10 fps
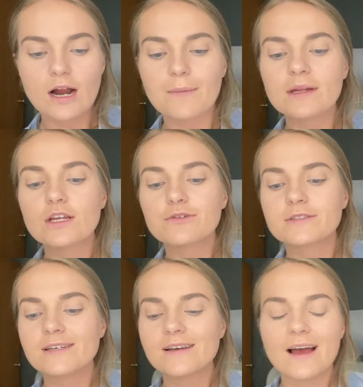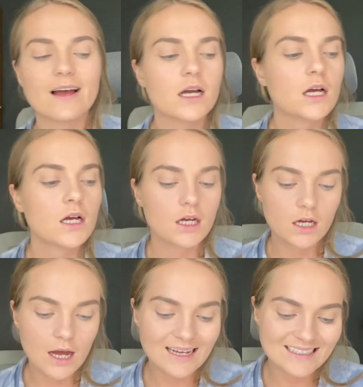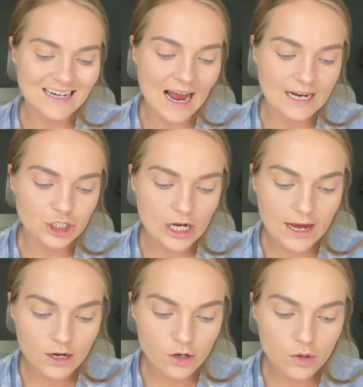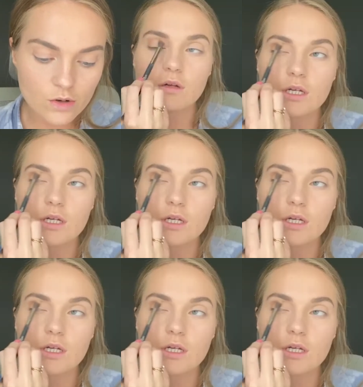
I'm gonna use it as an eyeshadow.